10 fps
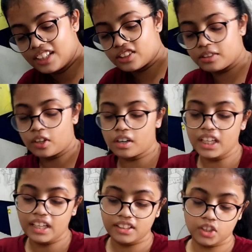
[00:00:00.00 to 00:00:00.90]
So
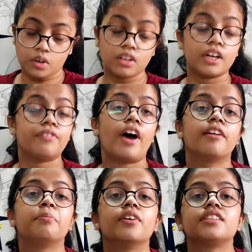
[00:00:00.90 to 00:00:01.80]
in total, there are
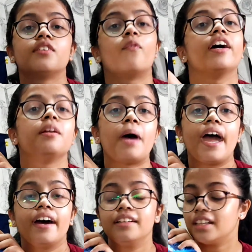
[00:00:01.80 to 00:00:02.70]
5 books right in my
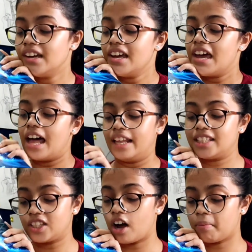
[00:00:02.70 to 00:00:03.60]
hand. And
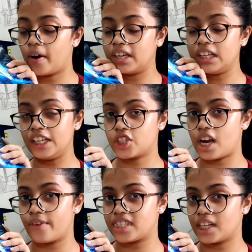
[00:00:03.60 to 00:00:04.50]
let's talk about each and
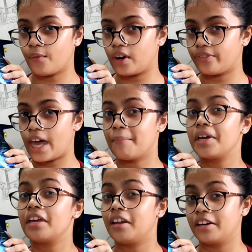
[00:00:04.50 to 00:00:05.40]
every single one of them
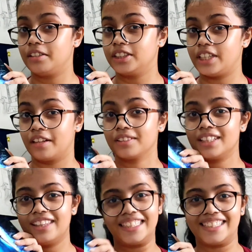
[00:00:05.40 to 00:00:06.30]
in a little detail.
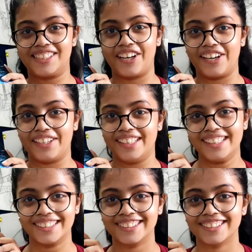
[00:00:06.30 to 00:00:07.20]
Let's get
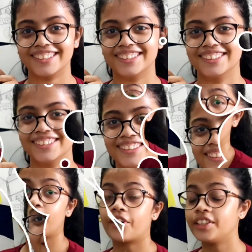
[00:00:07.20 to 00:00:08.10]
started.
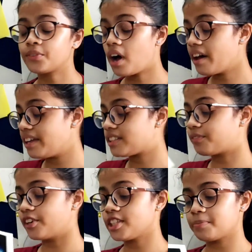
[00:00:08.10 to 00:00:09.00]
The first one is the
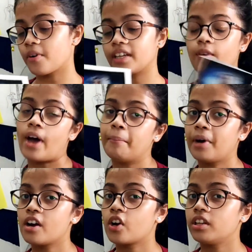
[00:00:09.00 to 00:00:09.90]
first book in the
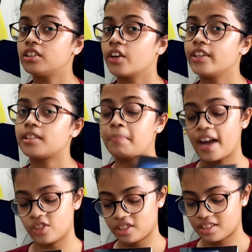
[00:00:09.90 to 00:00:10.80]
Vampire Royal series, The
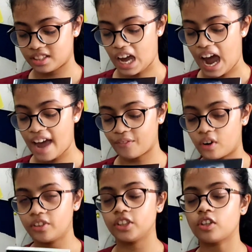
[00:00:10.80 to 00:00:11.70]
Pageant. I've
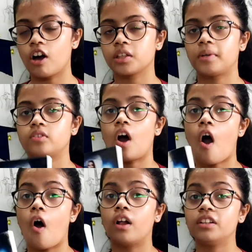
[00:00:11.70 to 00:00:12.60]
already talked about
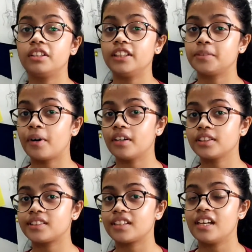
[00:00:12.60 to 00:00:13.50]
all these
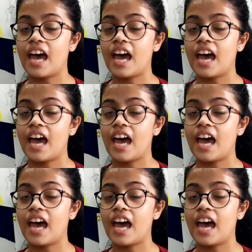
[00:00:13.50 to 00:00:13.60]
books.